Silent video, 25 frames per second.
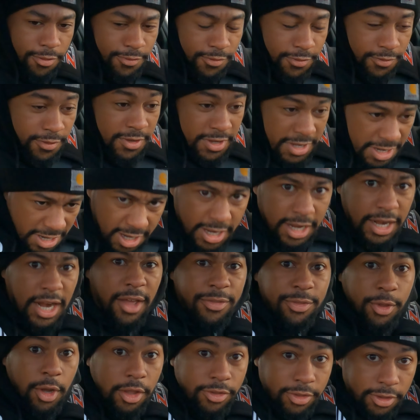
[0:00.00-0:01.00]
and
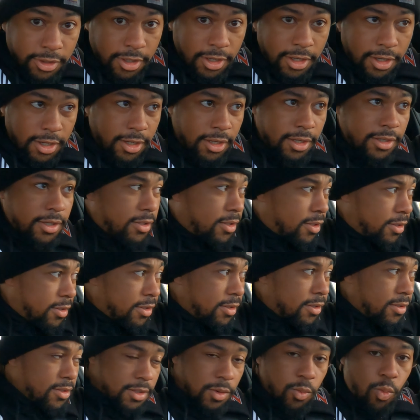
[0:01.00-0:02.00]
I thought
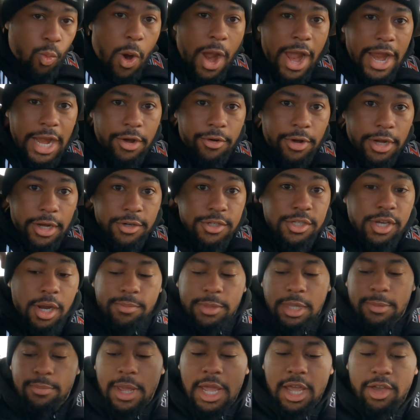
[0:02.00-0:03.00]
some wiring or
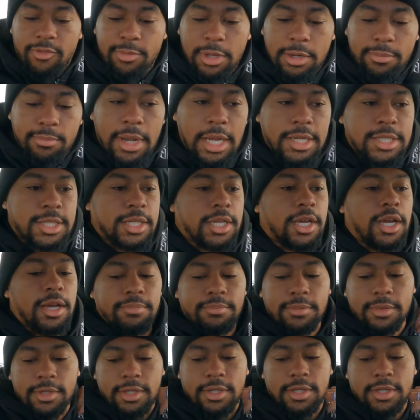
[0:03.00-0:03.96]
something may have been messed up,